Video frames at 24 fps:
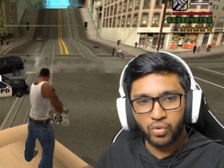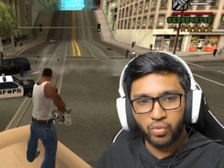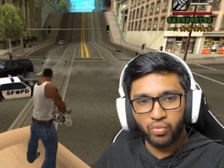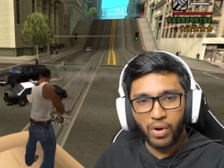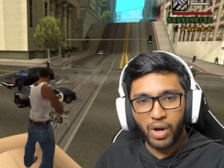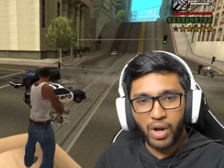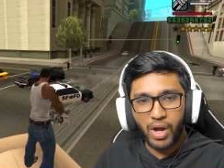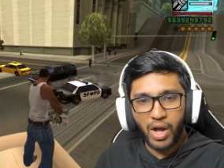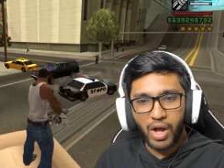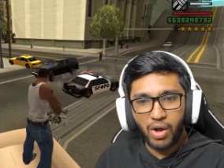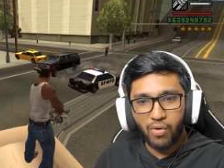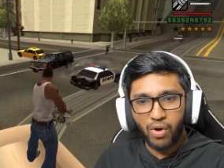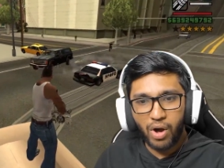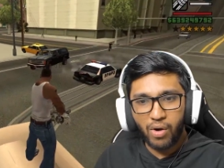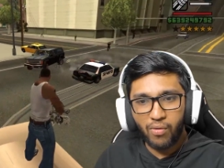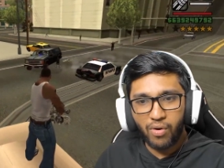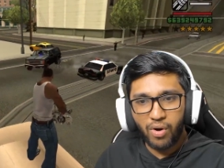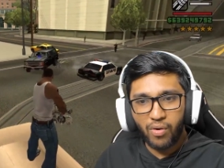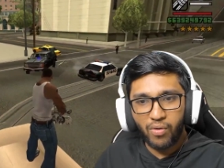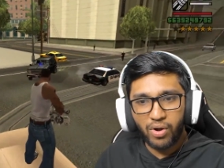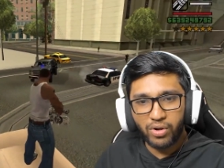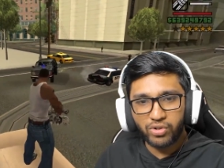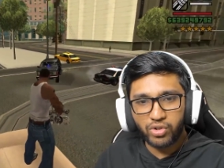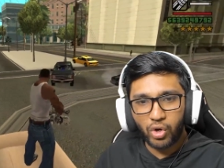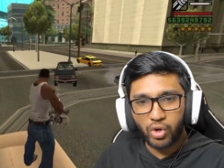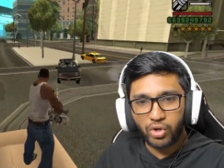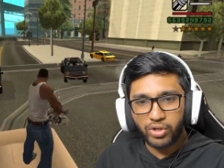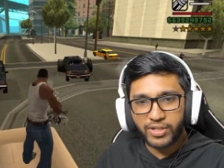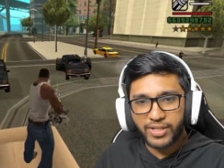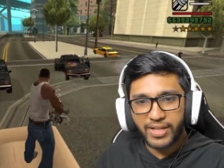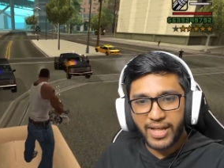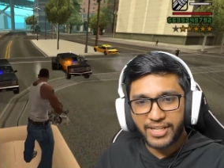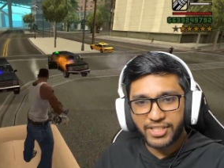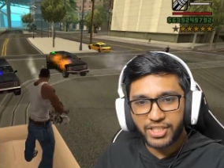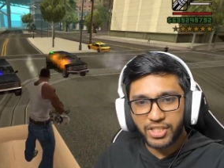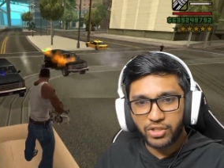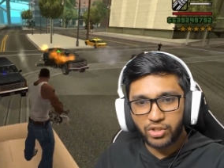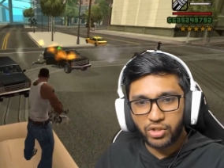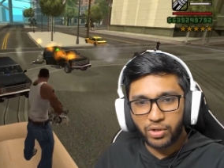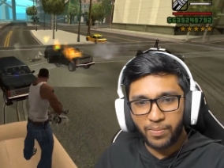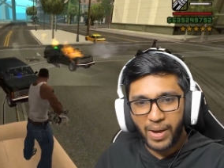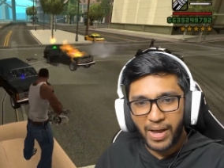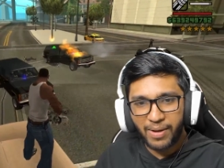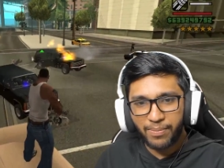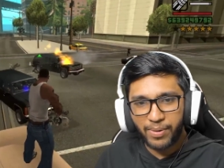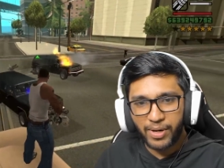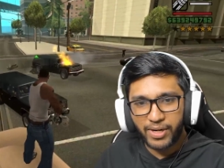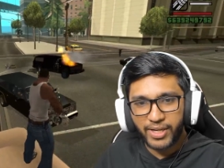Whoa, whoa, whoa, whoa, don't crash into
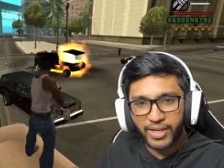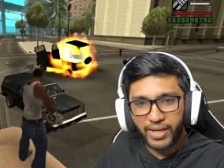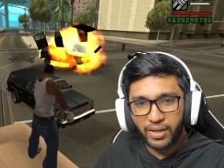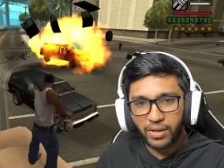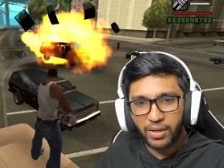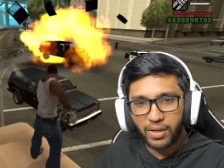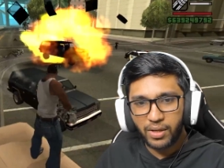my body.